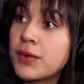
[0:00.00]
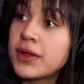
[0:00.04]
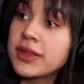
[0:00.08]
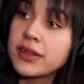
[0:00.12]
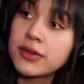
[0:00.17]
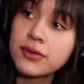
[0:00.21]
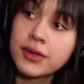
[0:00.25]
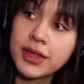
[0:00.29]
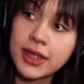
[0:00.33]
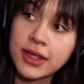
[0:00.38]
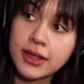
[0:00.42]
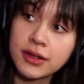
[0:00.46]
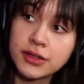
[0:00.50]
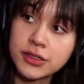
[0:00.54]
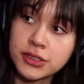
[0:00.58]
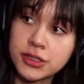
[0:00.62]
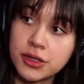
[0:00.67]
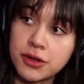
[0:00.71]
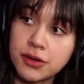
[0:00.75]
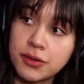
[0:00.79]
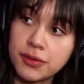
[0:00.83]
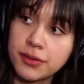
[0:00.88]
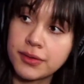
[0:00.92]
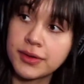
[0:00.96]
you can
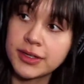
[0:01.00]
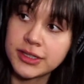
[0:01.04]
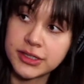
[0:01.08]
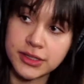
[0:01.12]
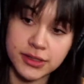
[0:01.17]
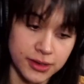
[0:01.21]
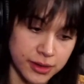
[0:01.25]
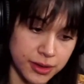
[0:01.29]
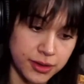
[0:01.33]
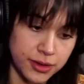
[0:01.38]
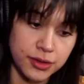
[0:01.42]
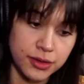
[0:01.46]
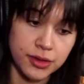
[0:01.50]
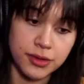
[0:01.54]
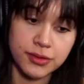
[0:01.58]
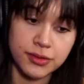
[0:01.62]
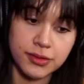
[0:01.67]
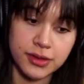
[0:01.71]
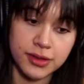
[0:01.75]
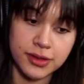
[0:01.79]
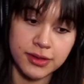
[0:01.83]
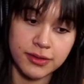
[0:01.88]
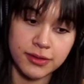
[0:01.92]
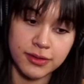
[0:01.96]
show, which is
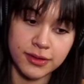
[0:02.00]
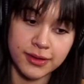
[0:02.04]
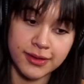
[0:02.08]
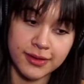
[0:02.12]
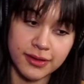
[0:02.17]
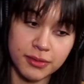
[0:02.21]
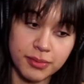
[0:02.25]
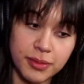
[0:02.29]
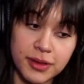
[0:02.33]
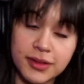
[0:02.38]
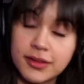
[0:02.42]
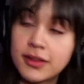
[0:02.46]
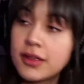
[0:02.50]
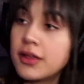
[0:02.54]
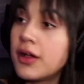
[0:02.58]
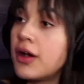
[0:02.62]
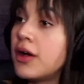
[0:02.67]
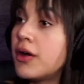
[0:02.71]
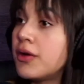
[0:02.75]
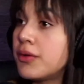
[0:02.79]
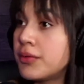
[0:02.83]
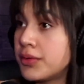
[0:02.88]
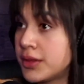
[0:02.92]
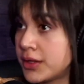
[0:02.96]
6 months
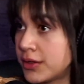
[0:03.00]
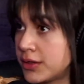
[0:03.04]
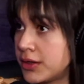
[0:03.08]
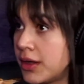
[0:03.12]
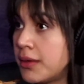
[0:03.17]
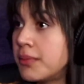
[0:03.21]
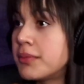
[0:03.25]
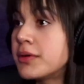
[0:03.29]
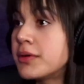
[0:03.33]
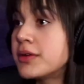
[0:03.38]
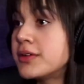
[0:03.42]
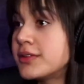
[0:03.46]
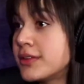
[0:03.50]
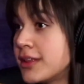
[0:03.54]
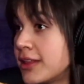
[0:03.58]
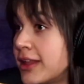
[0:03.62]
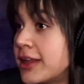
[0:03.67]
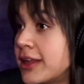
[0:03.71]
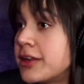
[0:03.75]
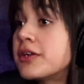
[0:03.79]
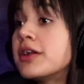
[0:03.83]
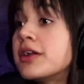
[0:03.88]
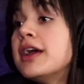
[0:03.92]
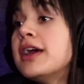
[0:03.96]
ago their number is the
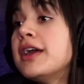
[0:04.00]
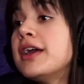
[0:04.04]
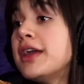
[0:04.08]
lender,